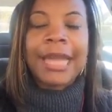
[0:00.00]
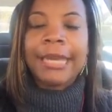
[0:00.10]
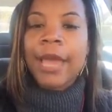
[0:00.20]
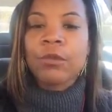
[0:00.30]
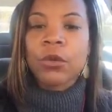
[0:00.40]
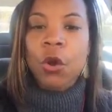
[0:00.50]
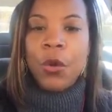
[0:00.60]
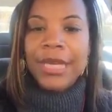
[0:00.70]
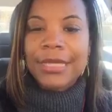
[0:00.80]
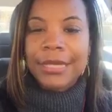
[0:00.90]
I kept
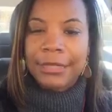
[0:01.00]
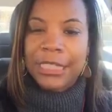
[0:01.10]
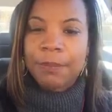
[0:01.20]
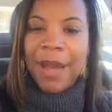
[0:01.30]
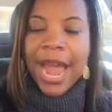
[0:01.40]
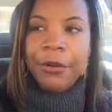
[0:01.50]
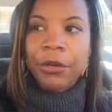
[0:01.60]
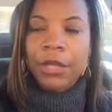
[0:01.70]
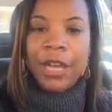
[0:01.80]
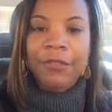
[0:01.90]
going into this
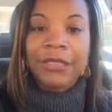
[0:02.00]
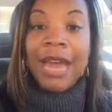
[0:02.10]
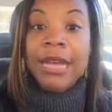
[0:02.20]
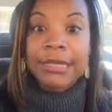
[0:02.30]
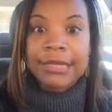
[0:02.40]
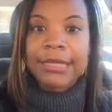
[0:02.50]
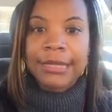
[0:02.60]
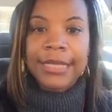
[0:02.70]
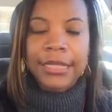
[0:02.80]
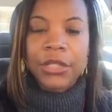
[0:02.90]
spiral of
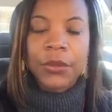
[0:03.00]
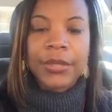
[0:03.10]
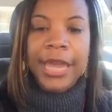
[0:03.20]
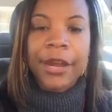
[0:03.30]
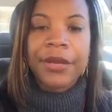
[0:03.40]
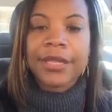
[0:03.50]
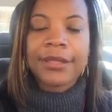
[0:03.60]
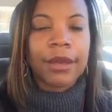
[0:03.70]
non-success in those areas.